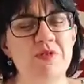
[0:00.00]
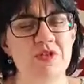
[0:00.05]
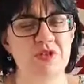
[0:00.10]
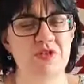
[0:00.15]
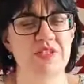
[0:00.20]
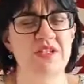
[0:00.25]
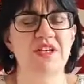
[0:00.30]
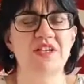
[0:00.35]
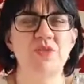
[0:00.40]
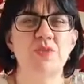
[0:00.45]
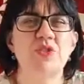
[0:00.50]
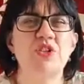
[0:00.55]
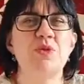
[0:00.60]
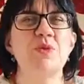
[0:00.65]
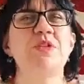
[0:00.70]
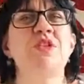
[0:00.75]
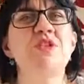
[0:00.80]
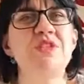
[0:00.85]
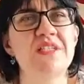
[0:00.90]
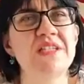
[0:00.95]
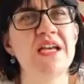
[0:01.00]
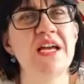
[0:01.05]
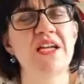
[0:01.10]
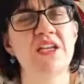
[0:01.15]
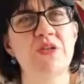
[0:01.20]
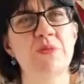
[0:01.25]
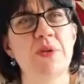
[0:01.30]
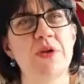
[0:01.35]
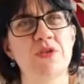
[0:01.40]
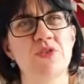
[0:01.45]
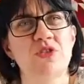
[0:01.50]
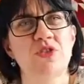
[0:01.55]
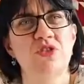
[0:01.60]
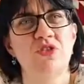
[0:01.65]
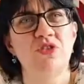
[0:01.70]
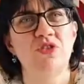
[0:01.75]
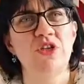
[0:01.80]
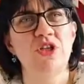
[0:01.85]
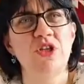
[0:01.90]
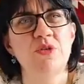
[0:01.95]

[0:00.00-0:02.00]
we won't do stars. What should we do the challenge post on,